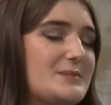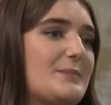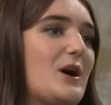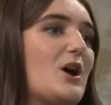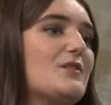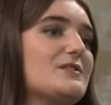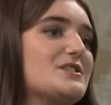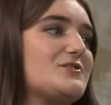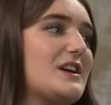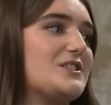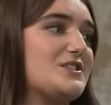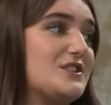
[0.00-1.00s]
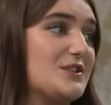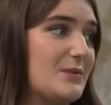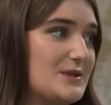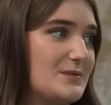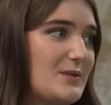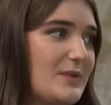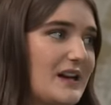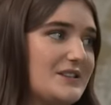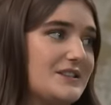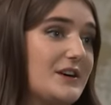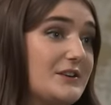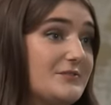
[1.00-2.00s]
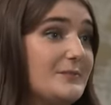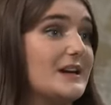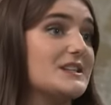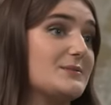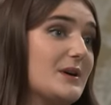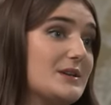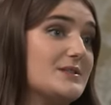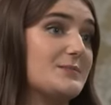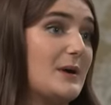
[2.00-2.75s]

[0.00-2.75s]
to be part of a strategy that was well planned to kind of maximise